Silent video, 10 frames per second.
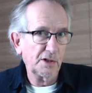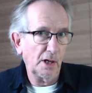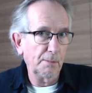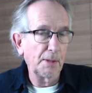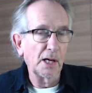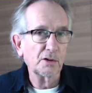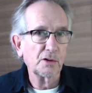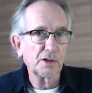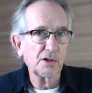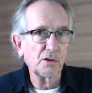I embarked
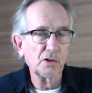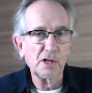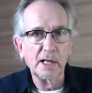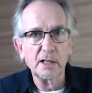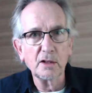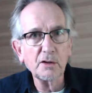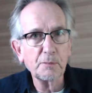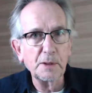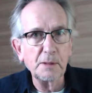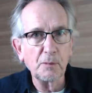on this course like a lot of
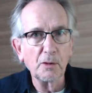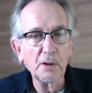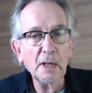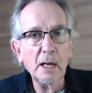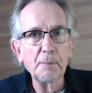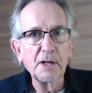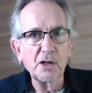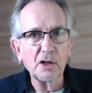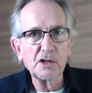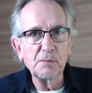people
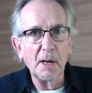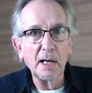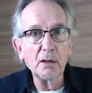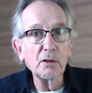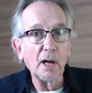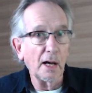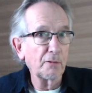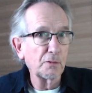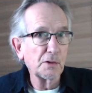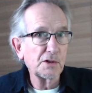because my own
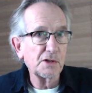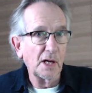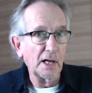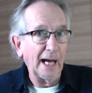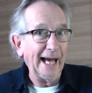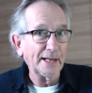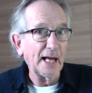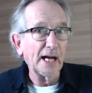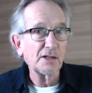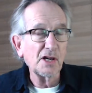life was at
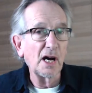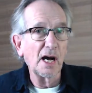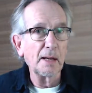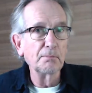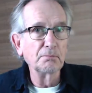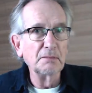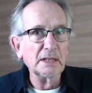that time